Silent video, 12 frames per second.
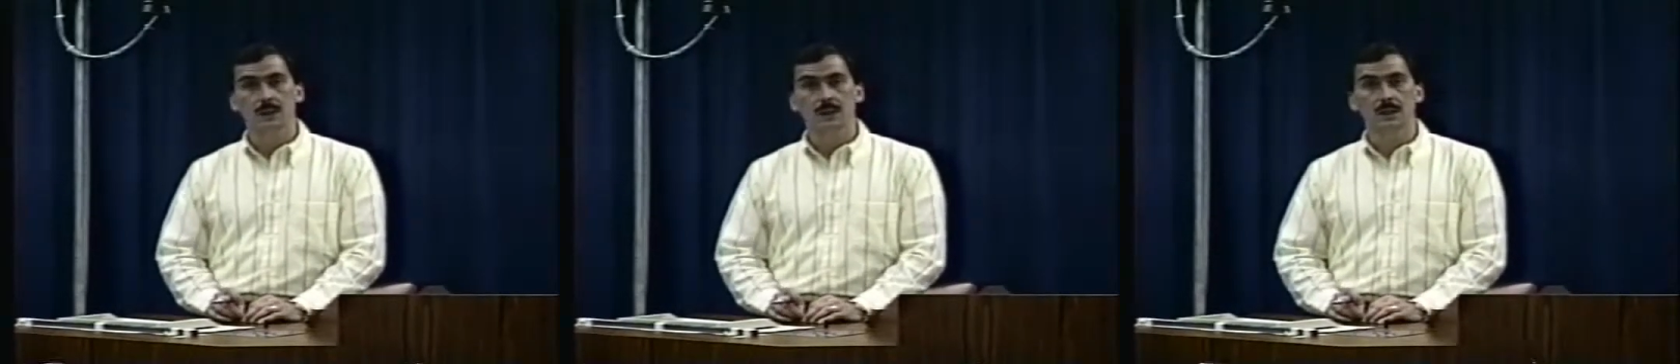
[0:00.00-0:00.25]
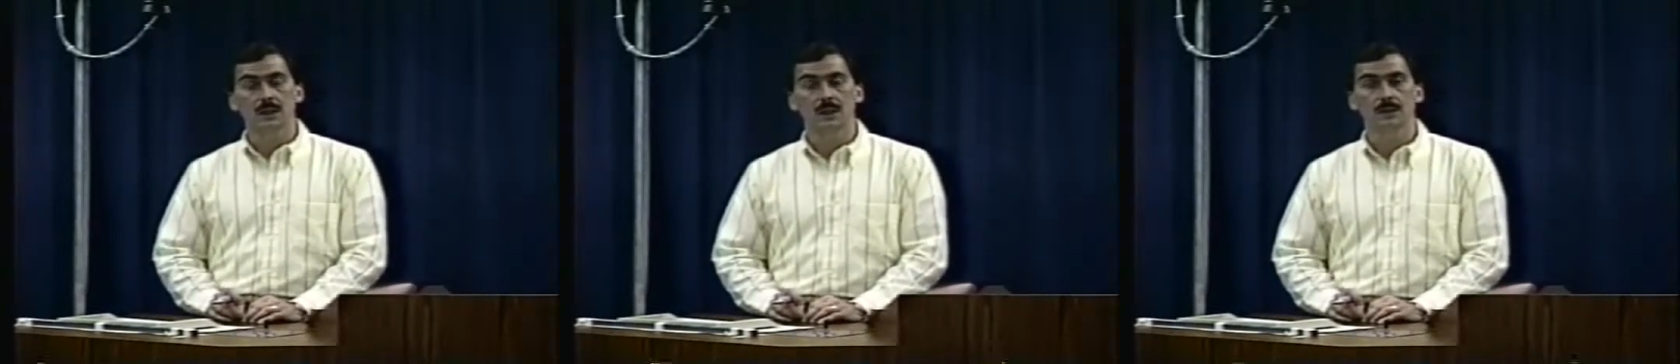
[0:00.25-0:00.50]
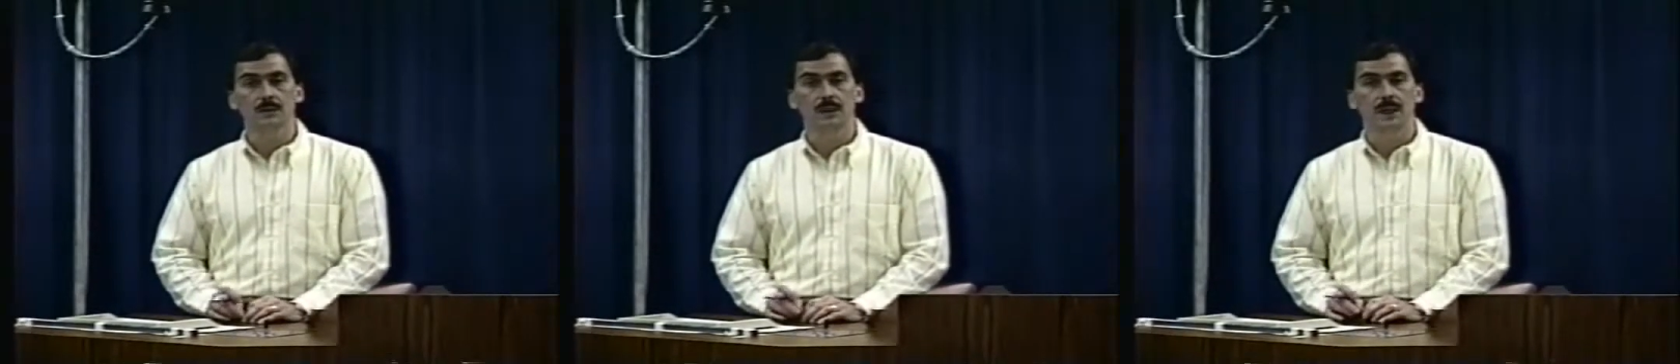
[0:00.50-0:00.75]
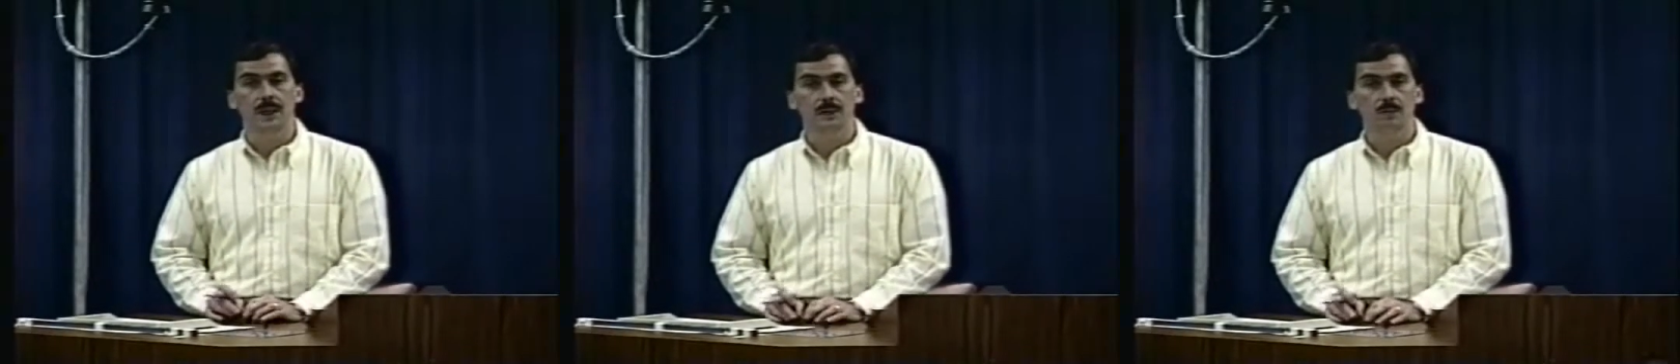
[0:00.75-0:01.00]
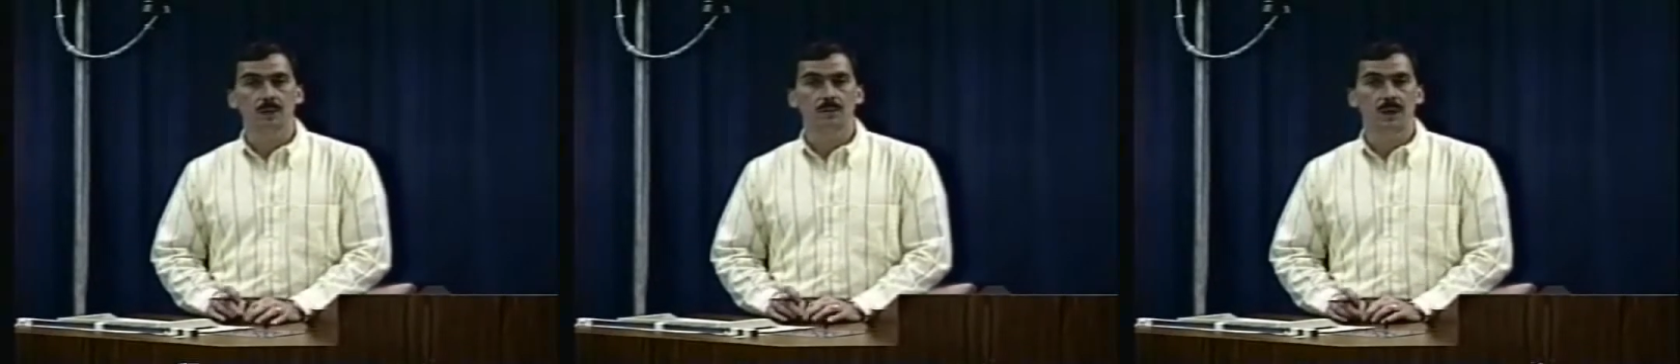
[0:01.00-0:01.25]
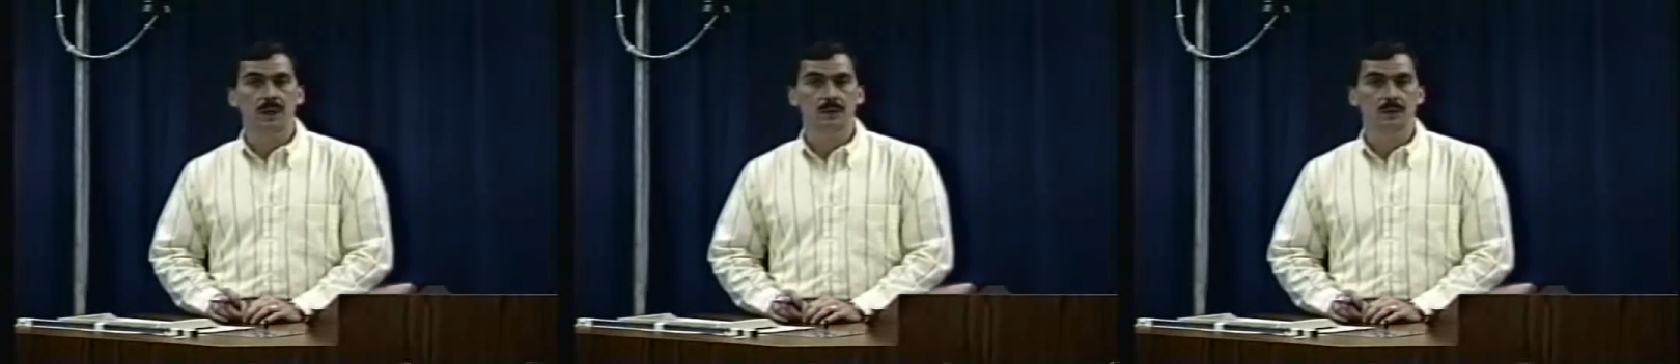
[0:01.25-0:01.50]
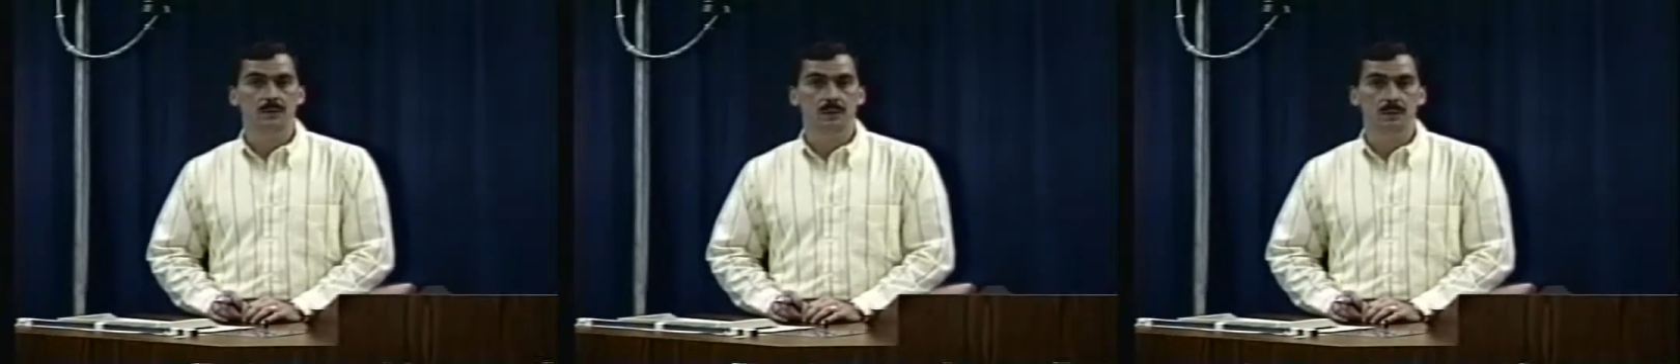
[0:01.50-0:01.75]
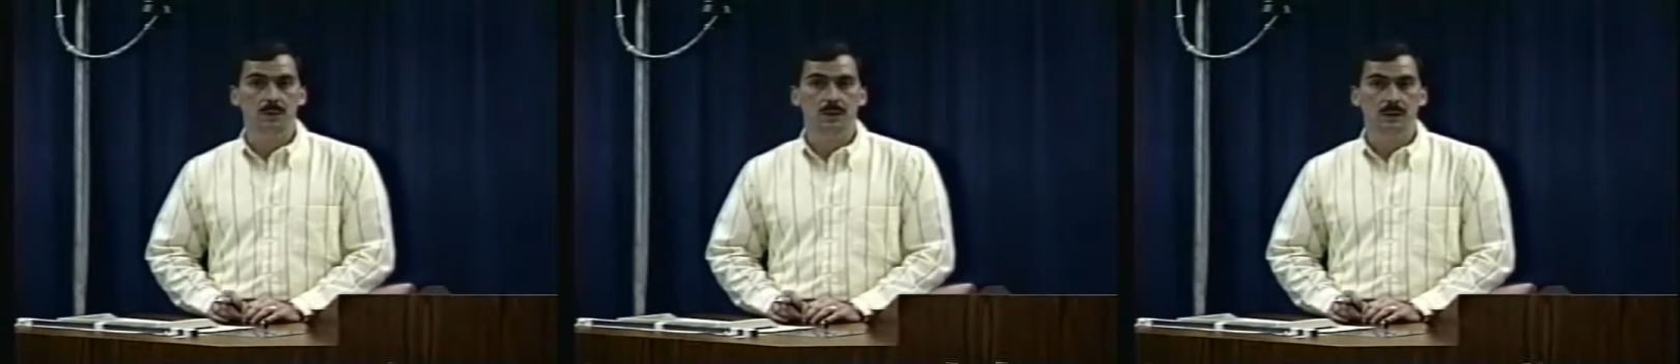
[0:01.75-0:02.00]
studied carefully every page
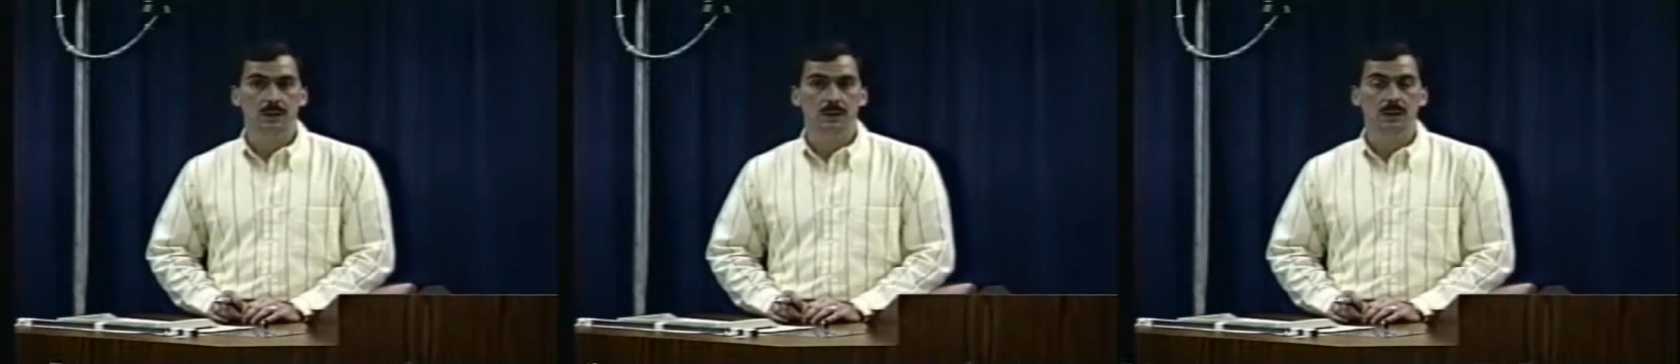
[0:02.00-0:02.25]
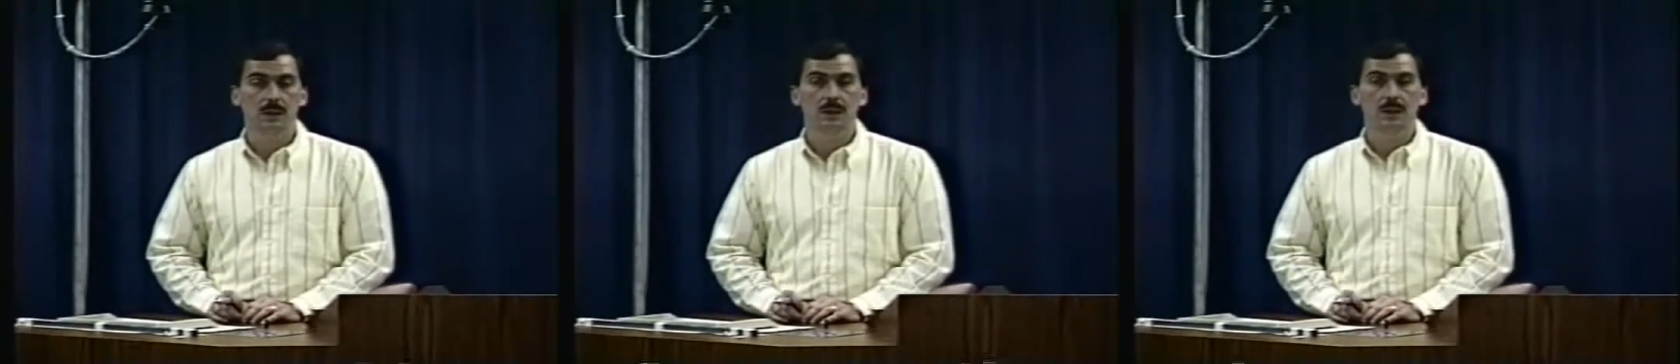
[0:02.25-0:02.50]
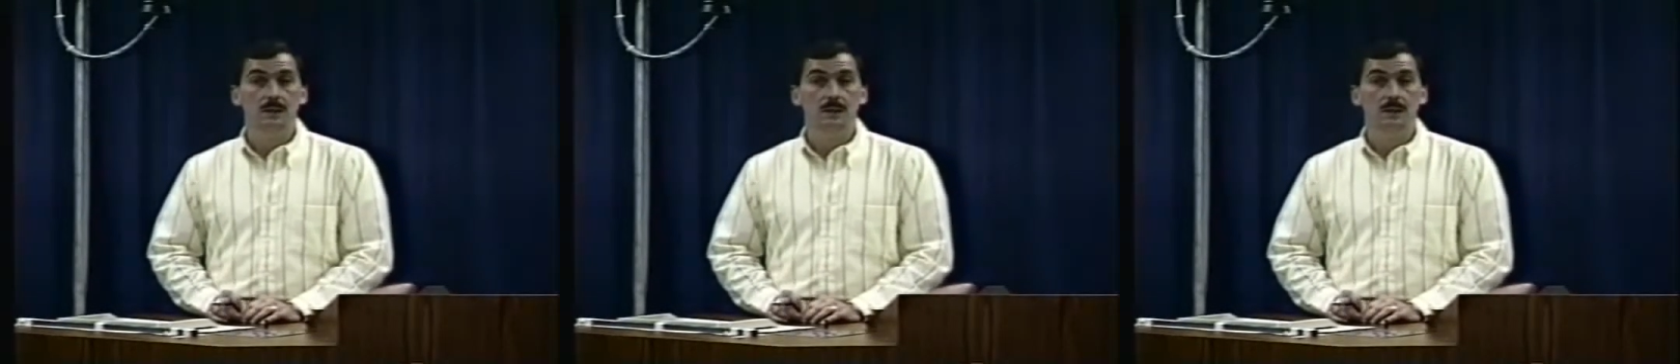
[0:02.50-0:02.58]
of the book,